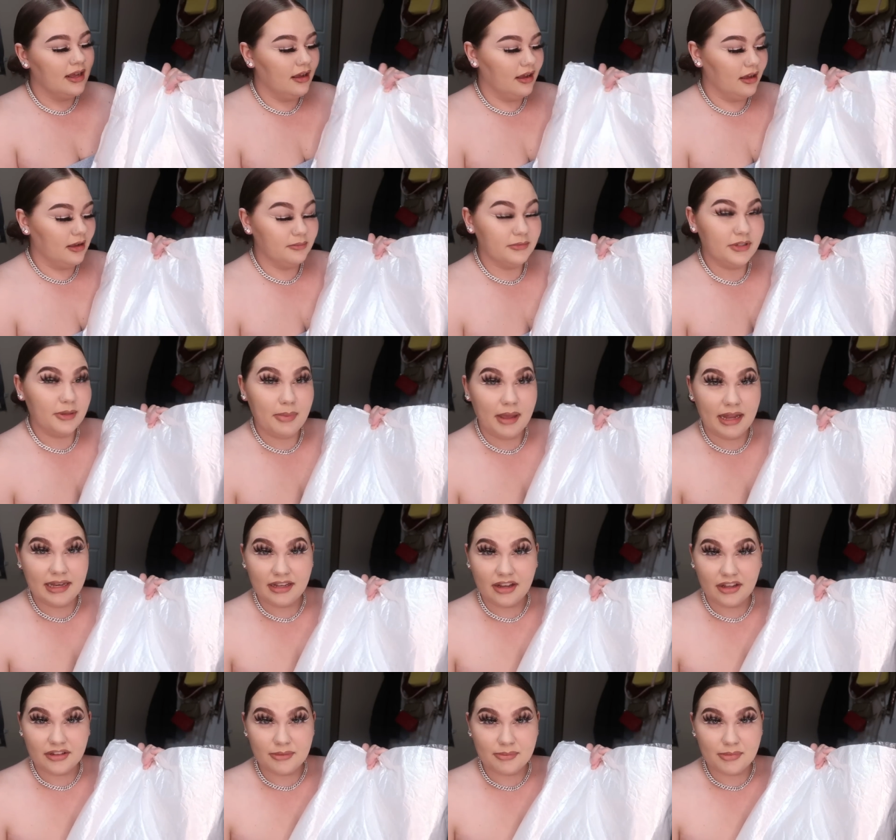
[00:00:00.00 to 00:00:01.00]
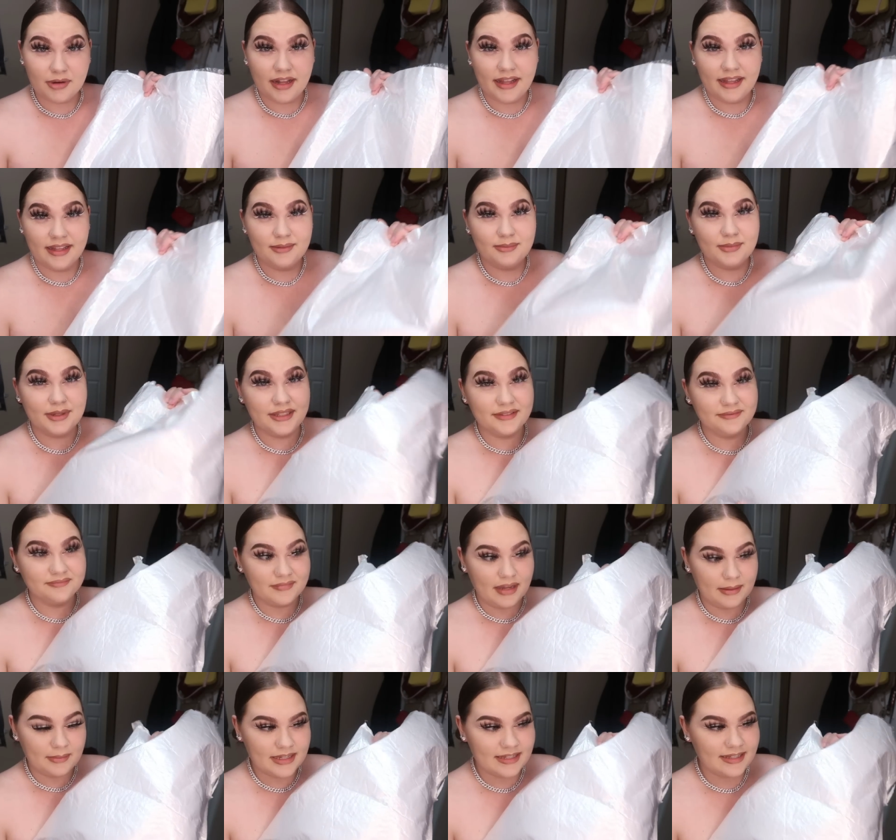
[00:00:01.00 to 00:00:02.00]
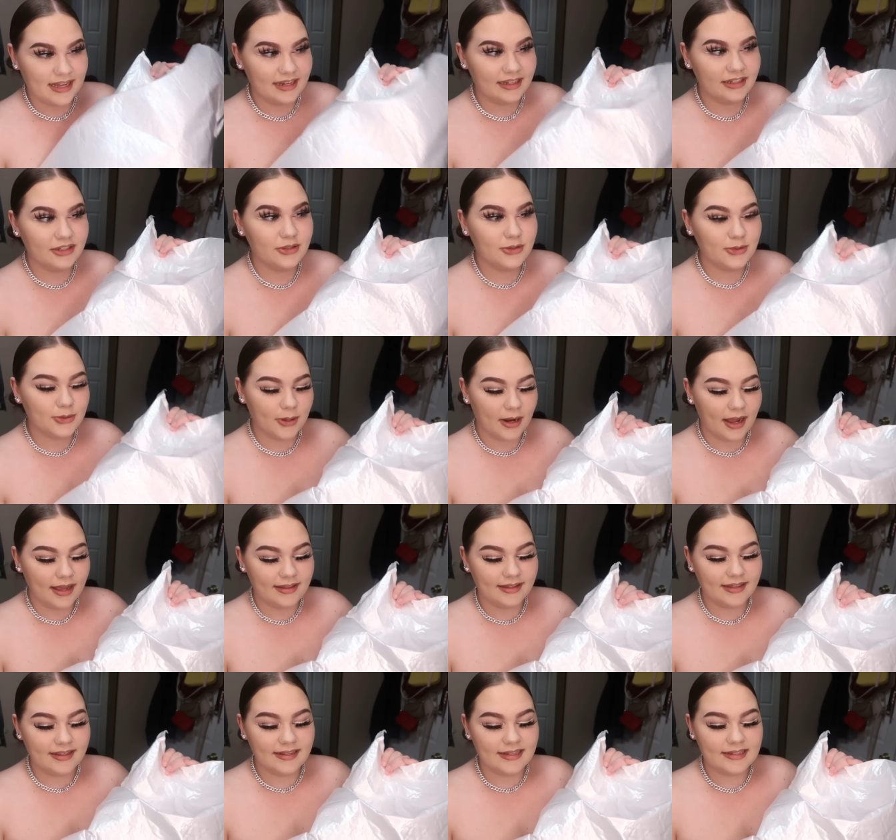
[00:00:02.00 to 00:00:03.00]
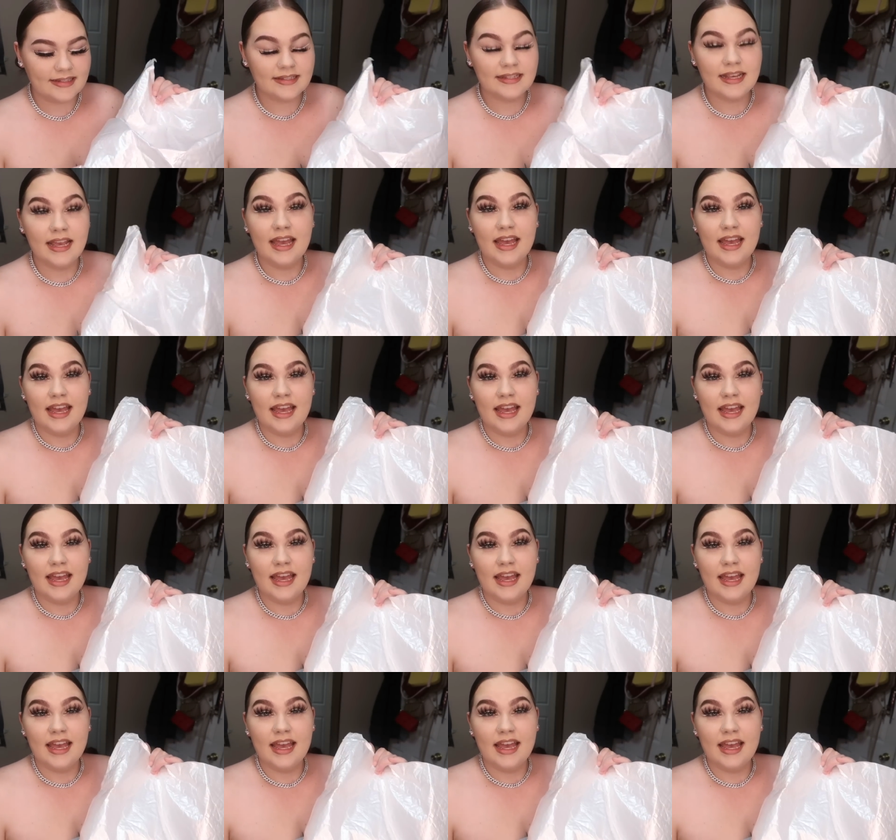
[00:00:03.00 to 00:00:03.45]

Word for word: um, depending on the brand, but I'm excited to try this.